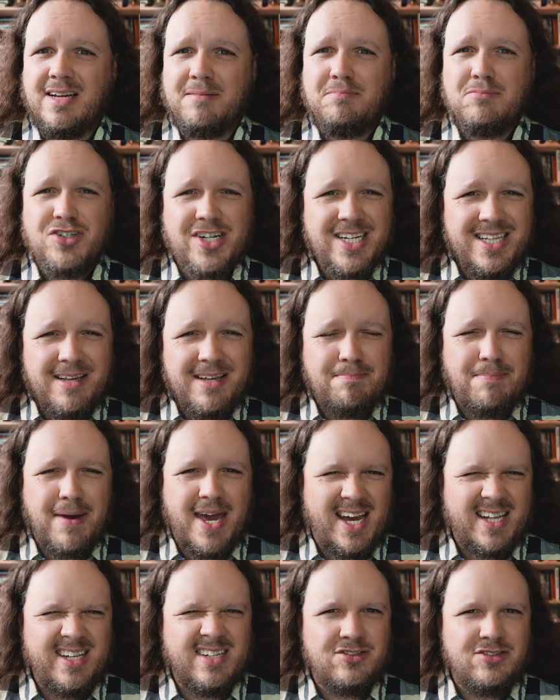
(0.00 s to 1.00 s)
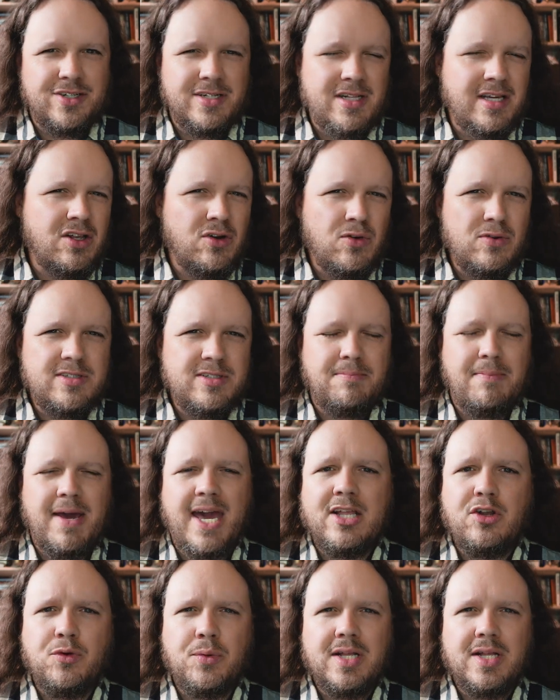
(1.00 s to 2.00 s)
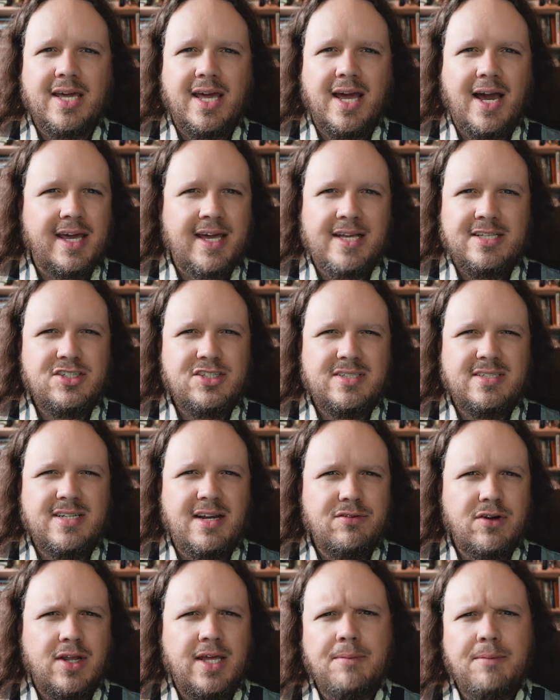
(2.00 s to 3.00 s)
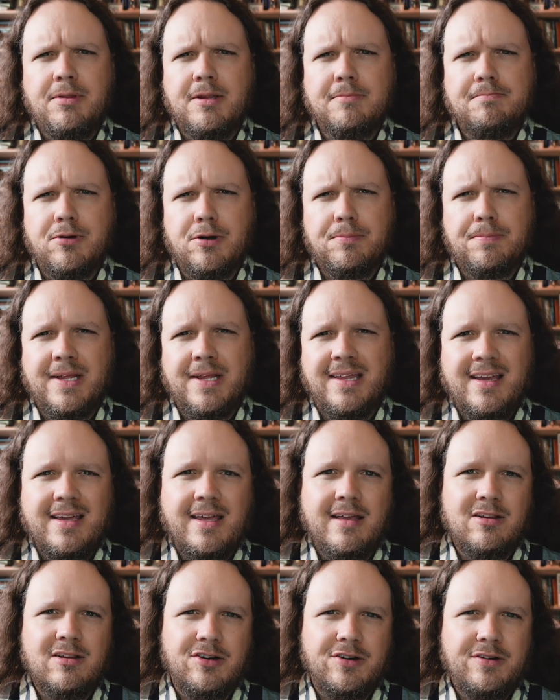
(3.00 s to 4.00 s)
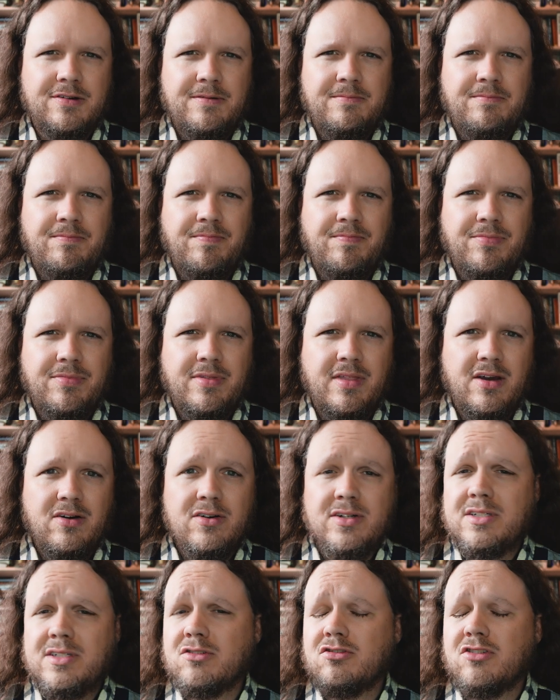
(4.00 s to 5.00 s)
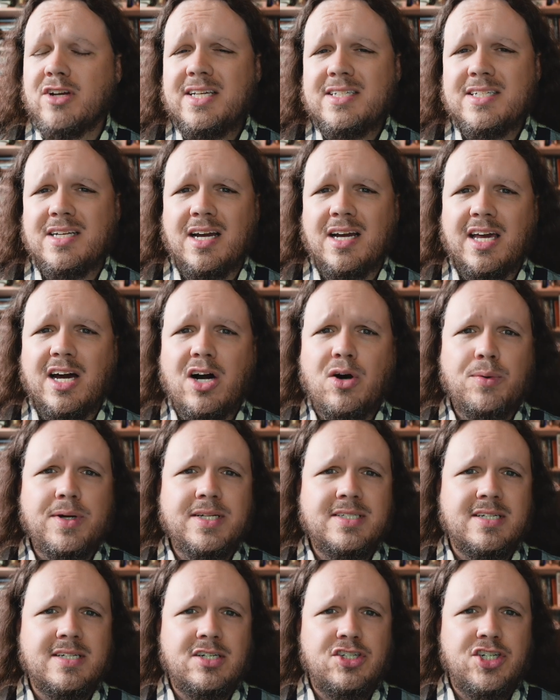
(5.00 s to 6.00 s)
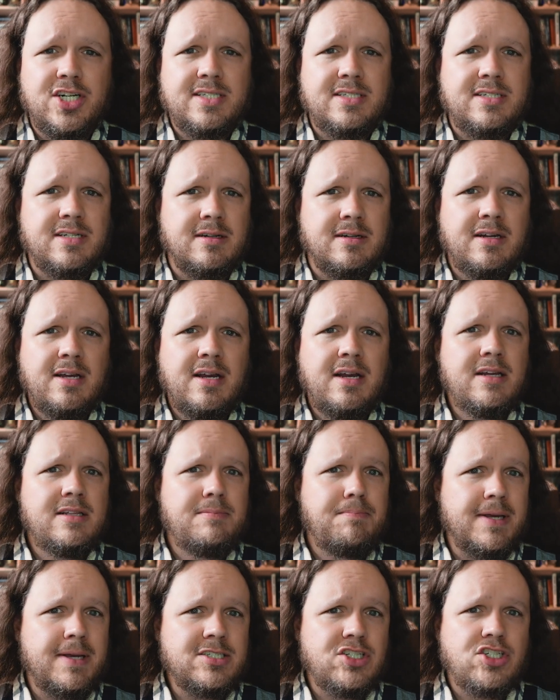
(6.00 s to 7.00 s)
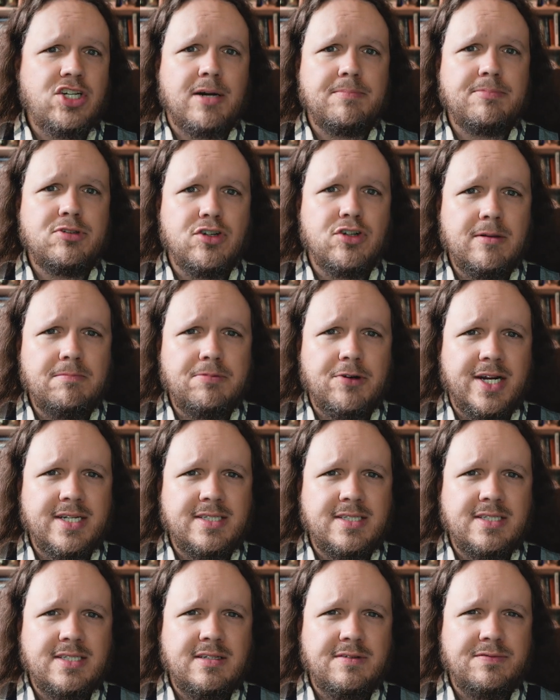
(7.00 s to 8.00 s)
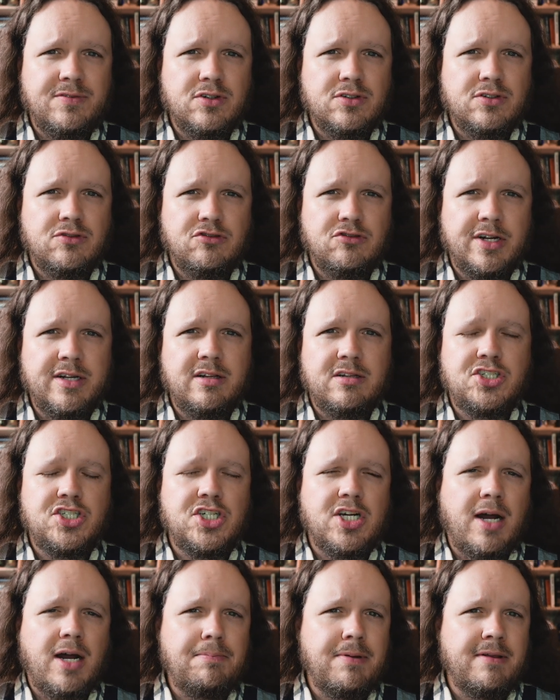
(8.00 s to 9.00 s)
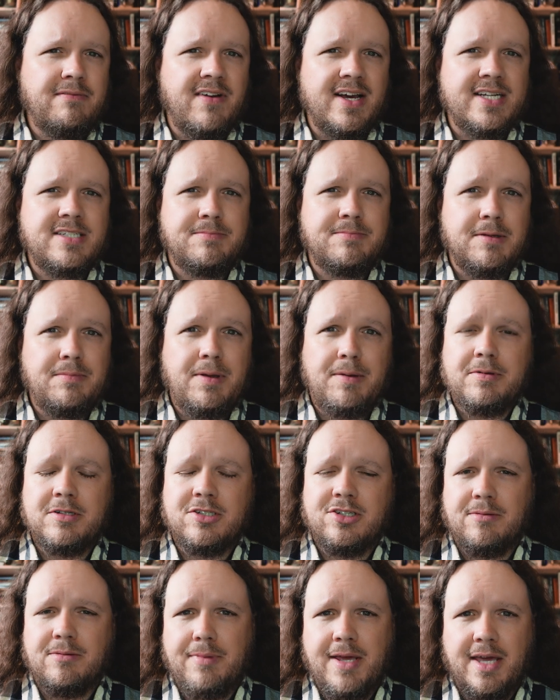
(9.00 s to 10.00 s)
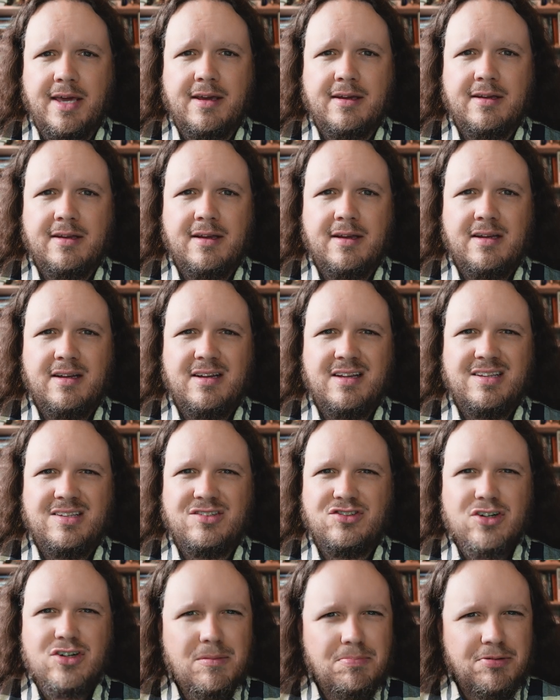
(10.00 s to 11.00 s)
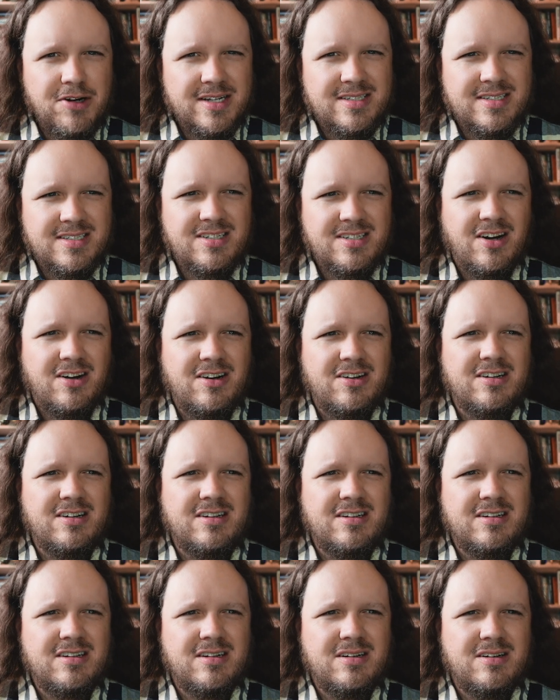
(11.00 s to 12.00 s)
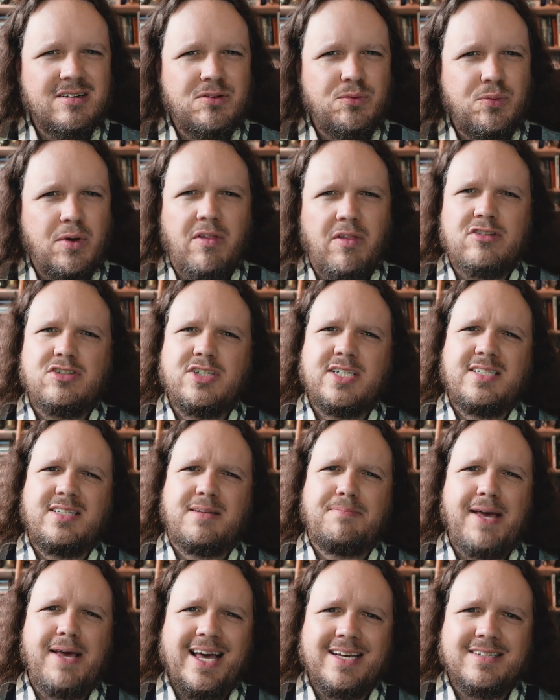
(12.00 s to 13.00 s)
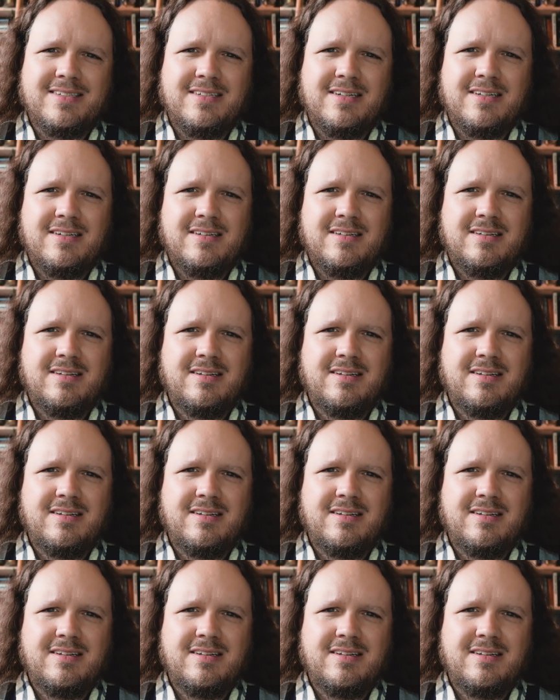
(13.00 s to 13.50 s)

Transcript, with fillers: I'm really bad at drilling holes manually. I can just never keep them perpendicular. There is a reason I always suggest a benchtop drill press as the first real shop investment people should make. Drill presses are, well, they're just the best.